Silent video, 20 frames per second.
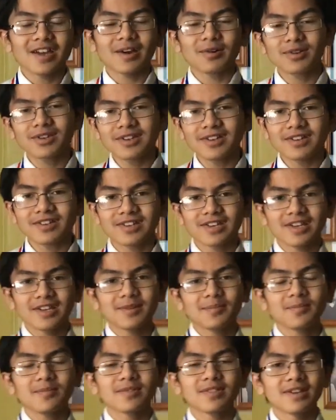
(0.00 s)
I was in a
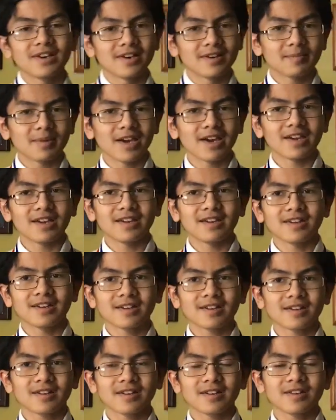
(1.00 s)
team. The my.